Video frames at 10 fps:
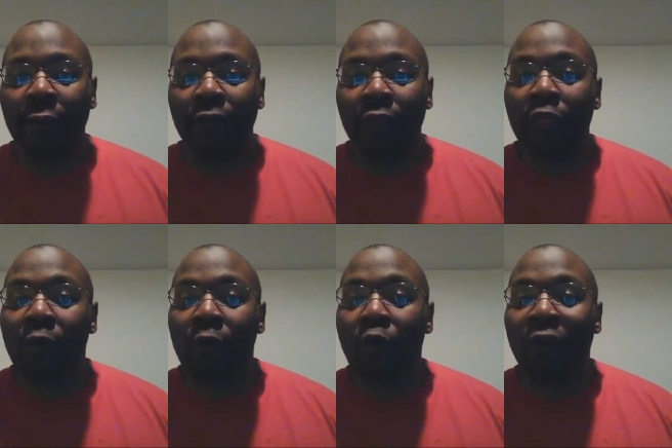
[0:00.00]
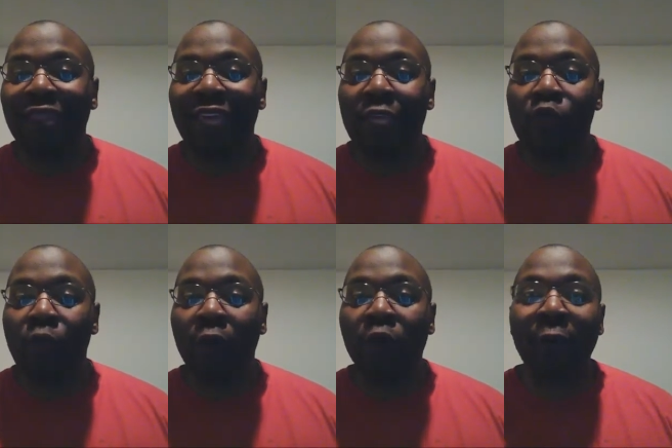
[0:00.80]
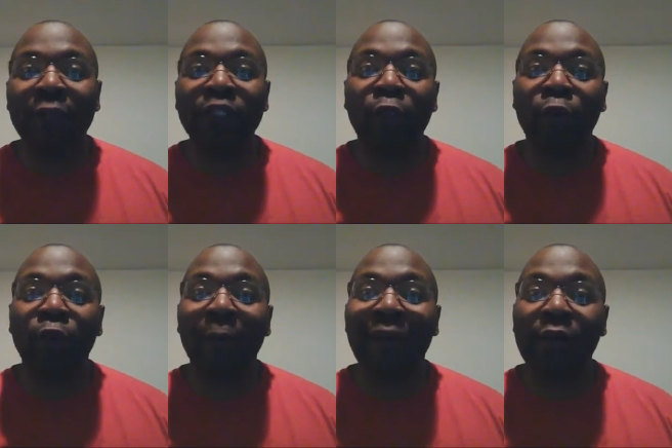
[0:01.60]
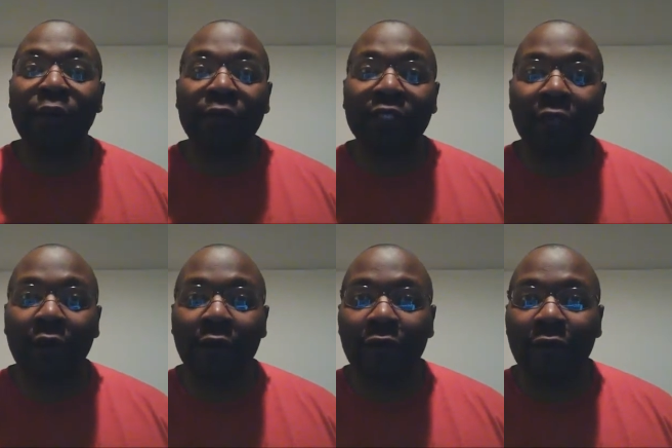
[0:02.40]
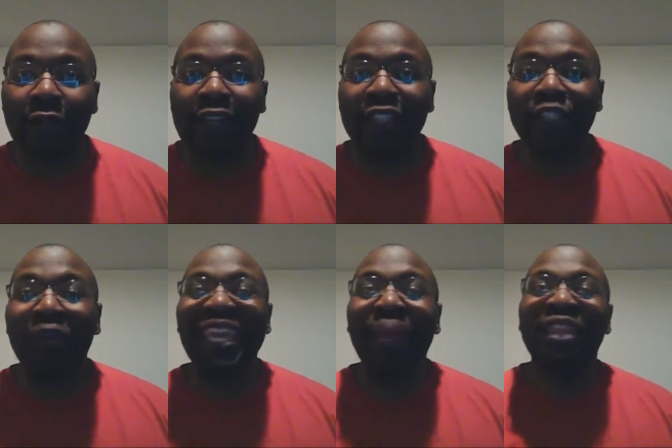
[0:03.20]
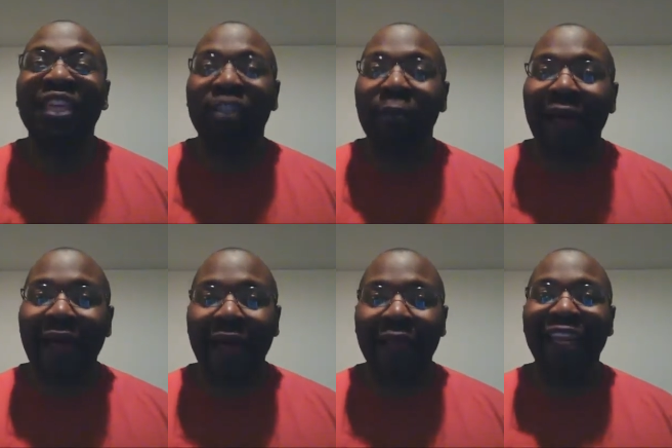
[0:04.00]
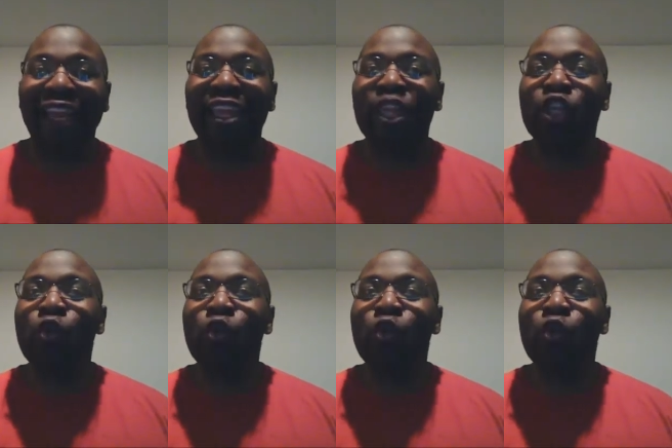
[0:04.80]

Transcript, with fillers: the more that you are going to learn about yourself. So keep this in mind. You are